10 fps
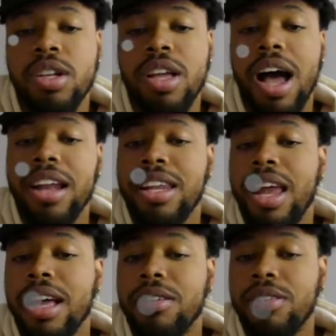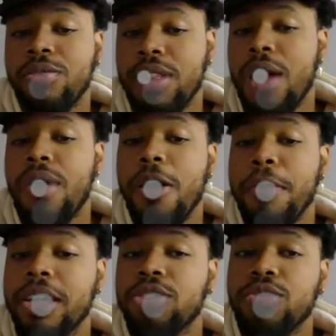I did like for that round
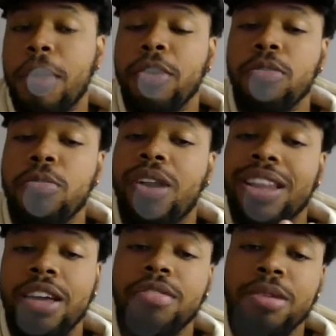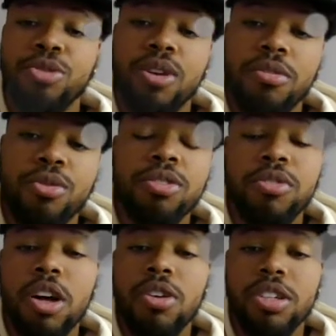mainstream rap a little bit more. I loved M twenty-four's
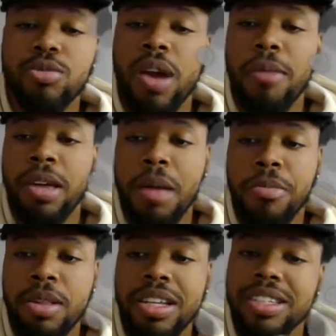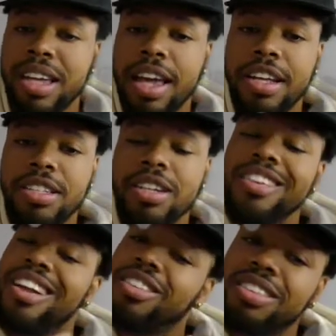flow, his rap capability, his cadence.
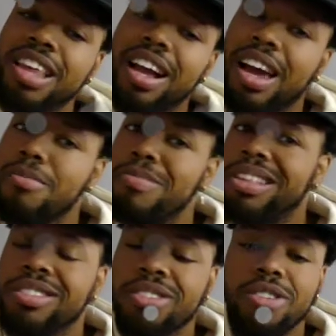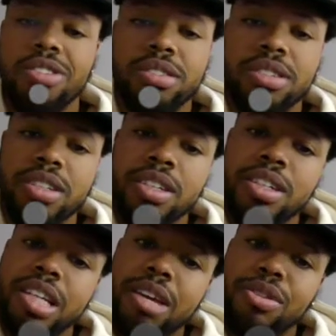I thought that kind of beat the song,
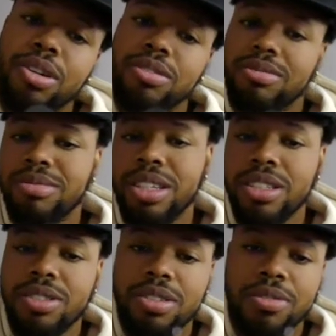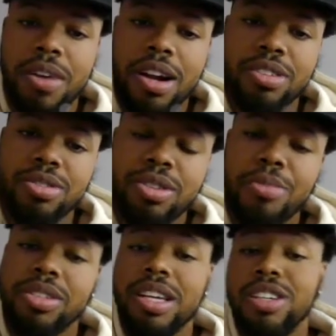even though the other song was fire too. So I'm
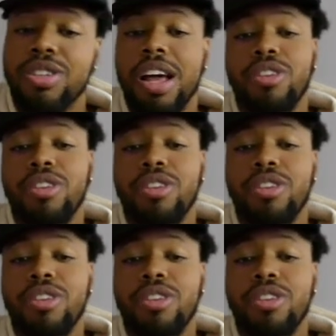gonna say it's now